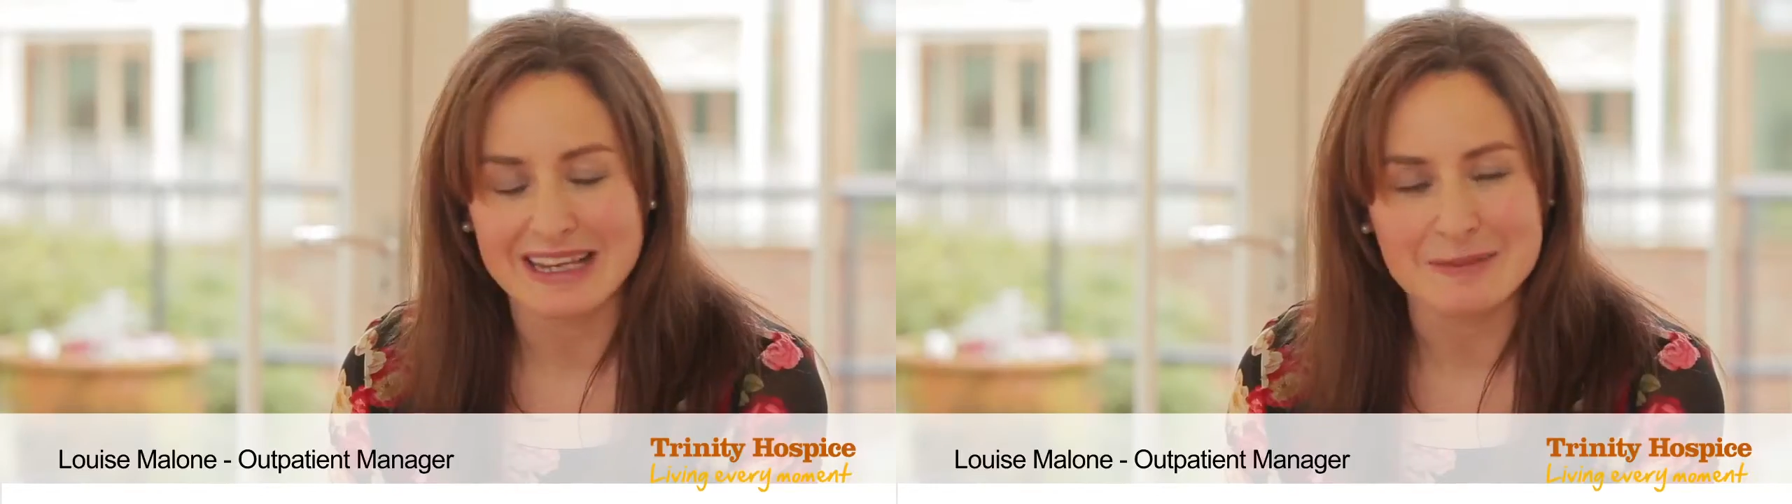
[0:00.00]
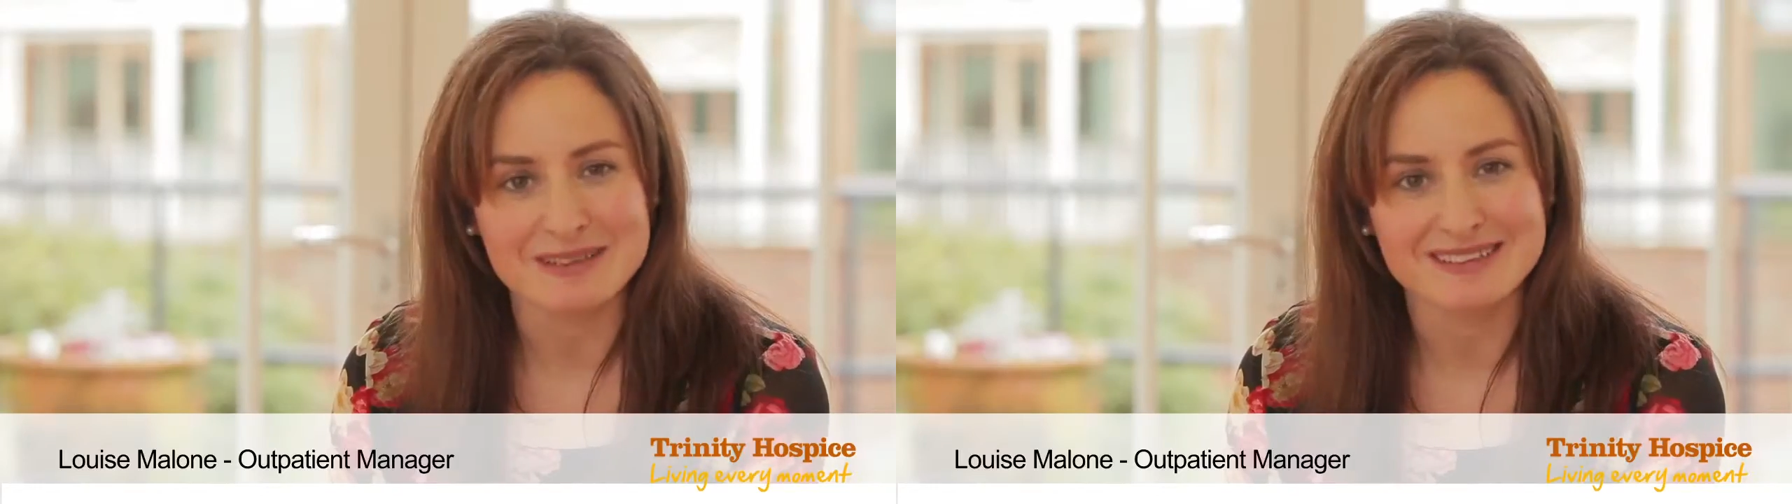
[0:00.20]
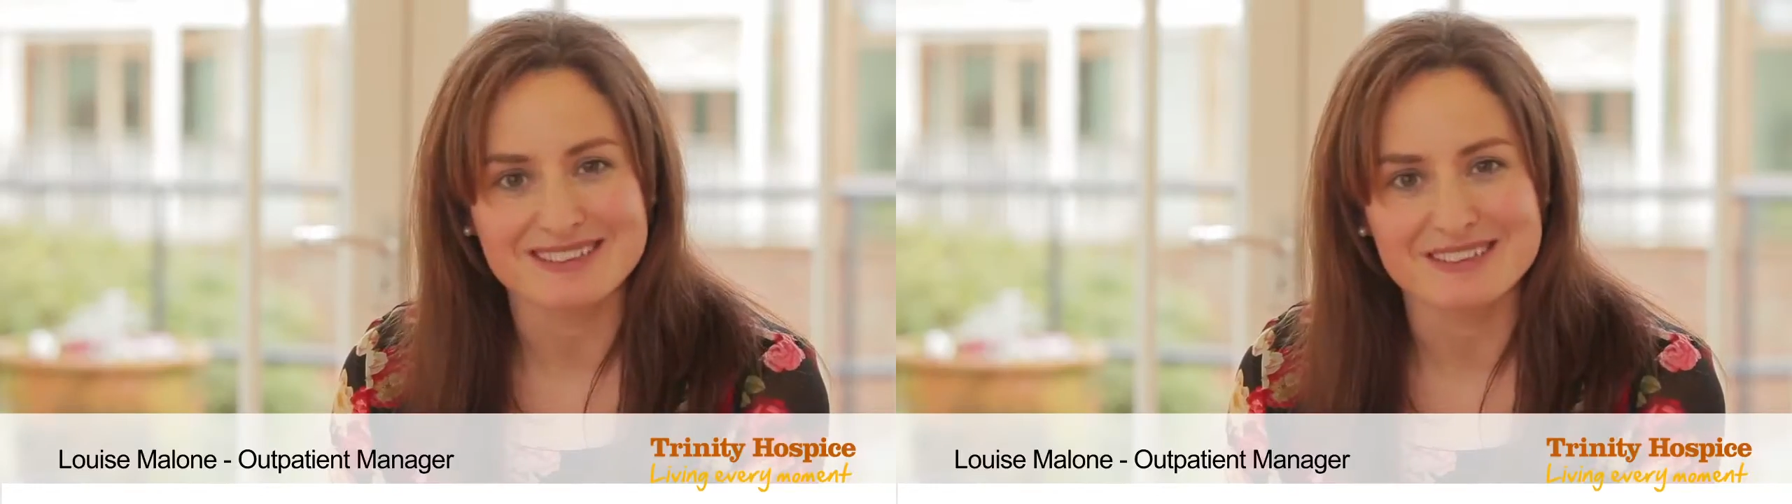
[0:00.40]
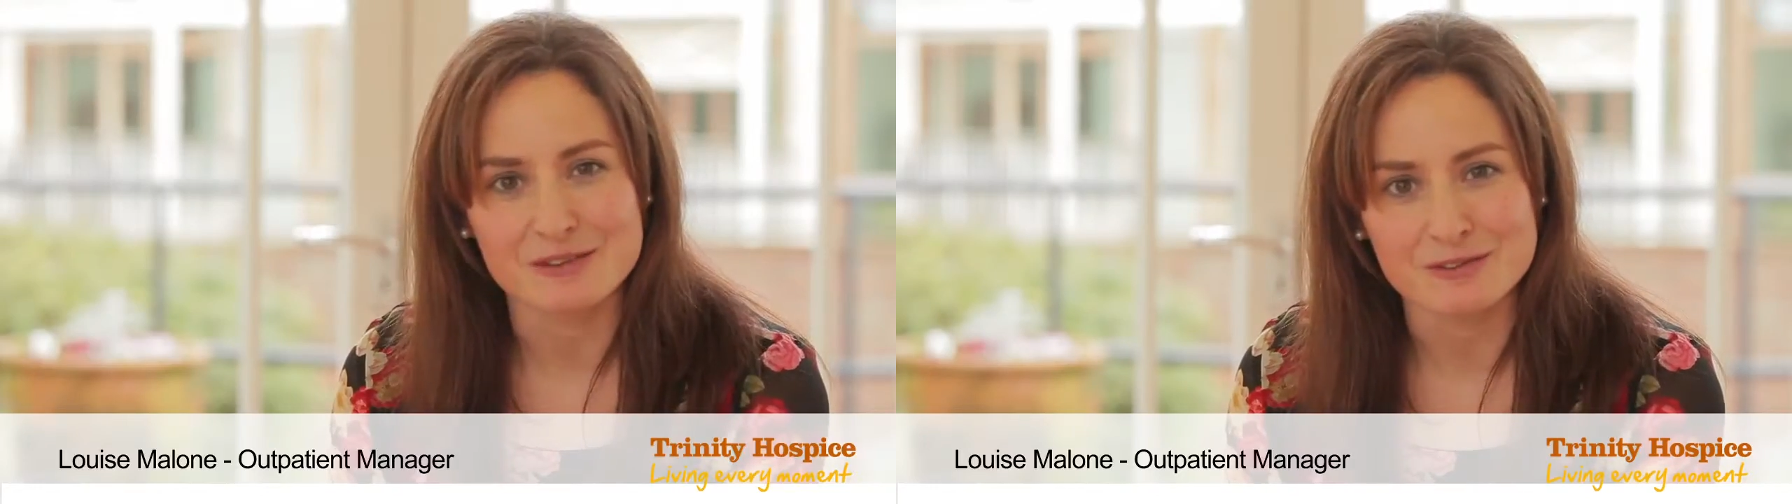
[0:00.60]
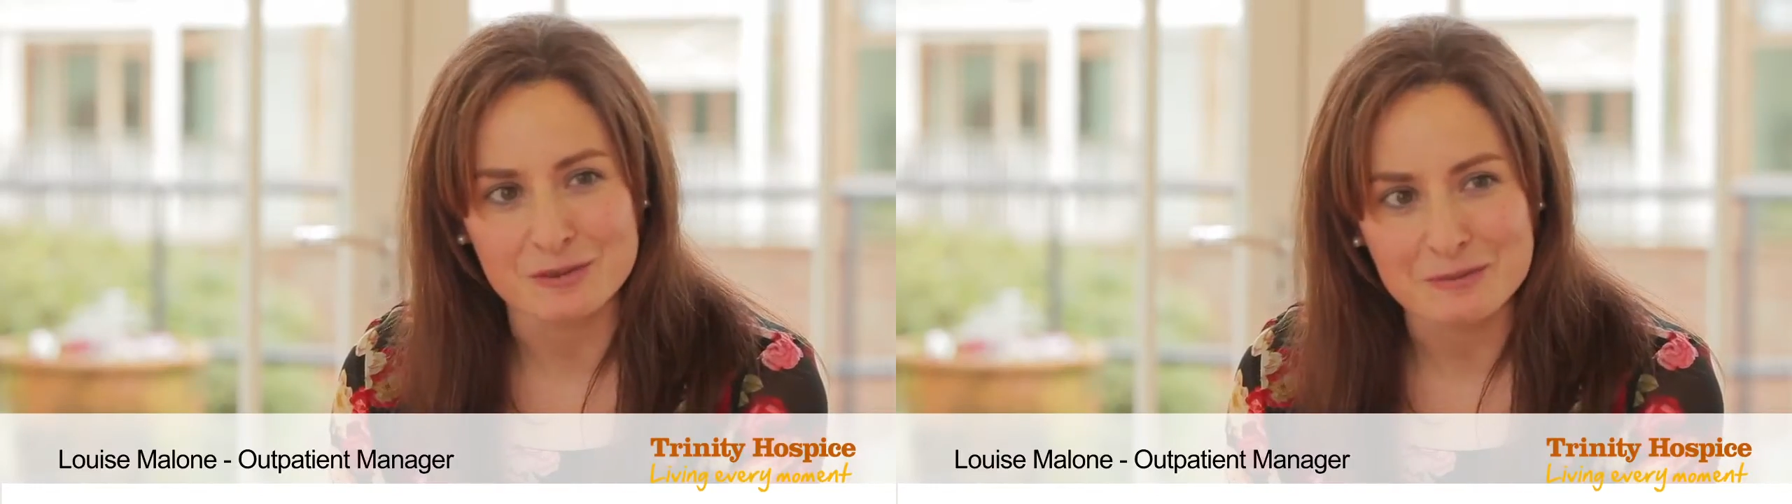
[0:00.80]
came into
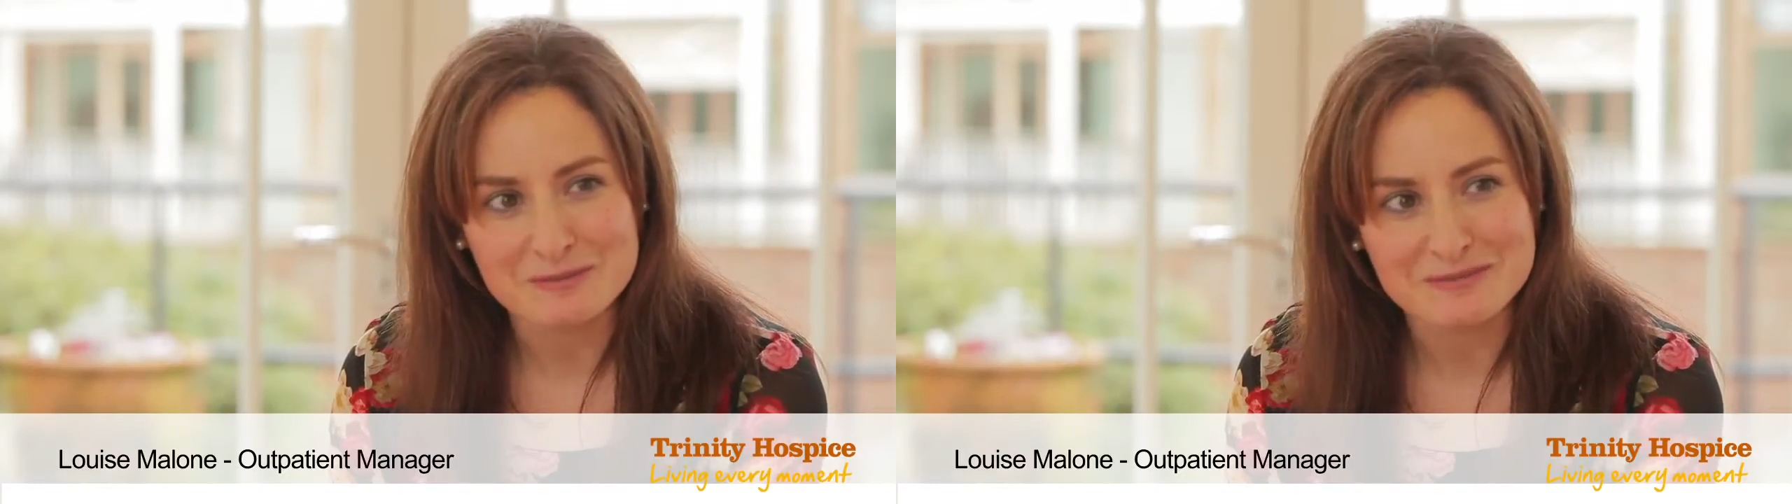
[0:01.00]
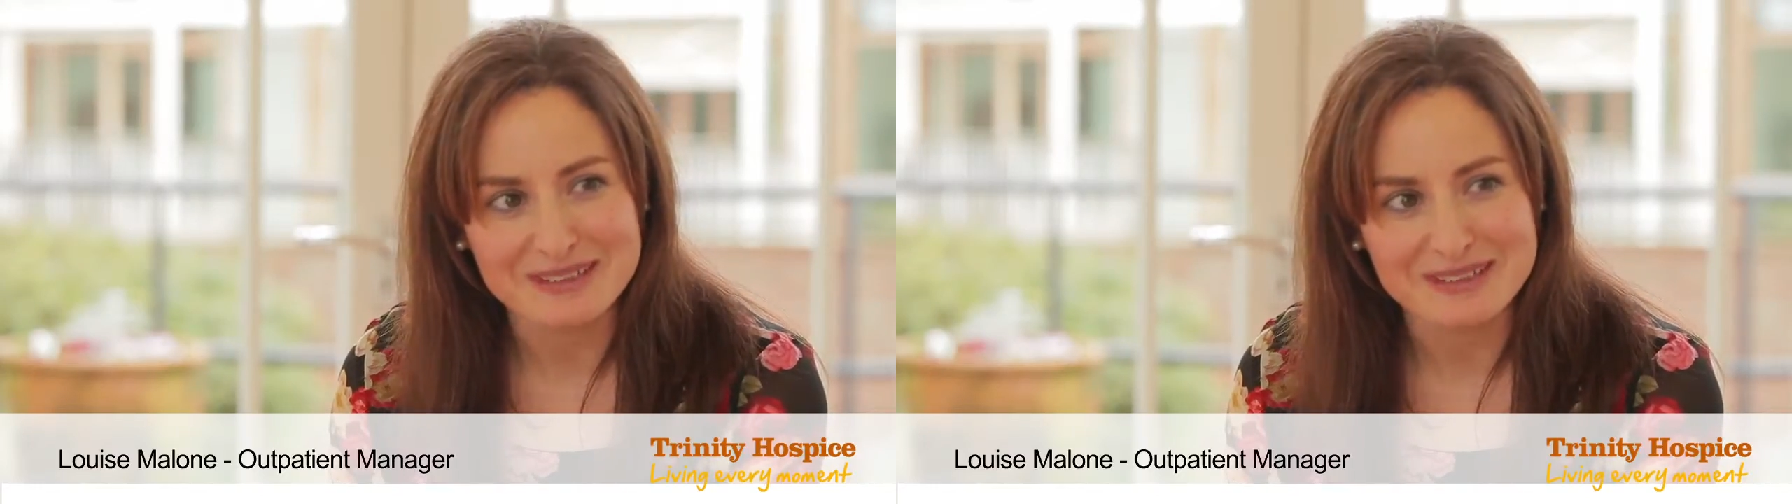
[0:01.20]
this room